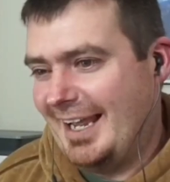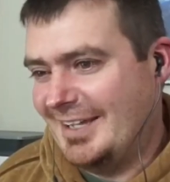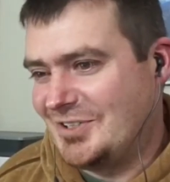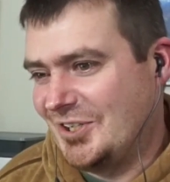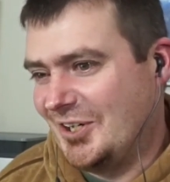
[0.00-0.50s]

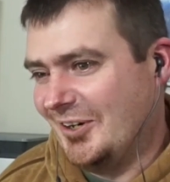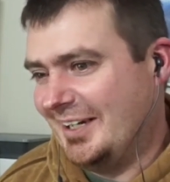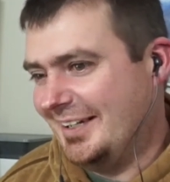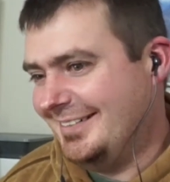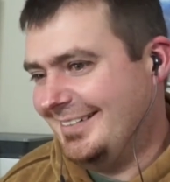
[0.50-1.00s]
has sugar
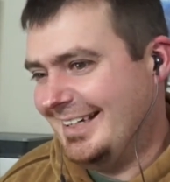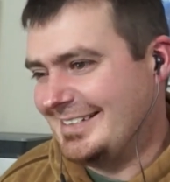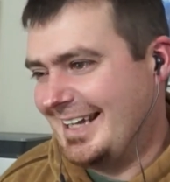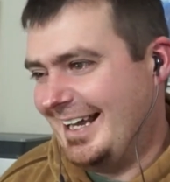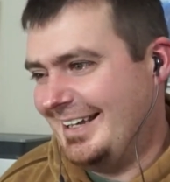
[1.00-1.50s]
in it.
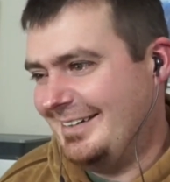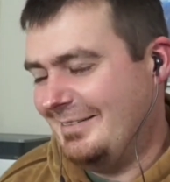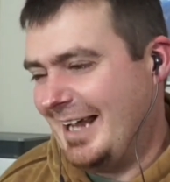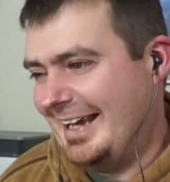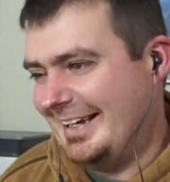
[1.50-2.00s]
It's got
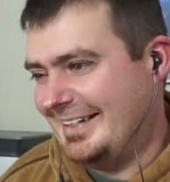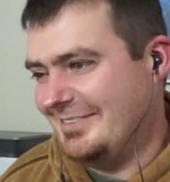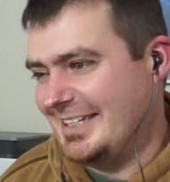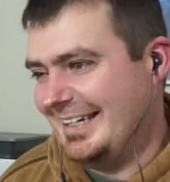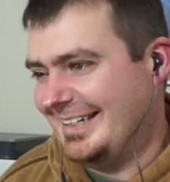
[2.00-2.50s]

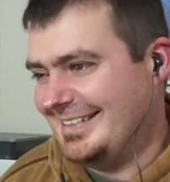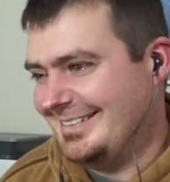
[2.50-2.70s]
additives in it.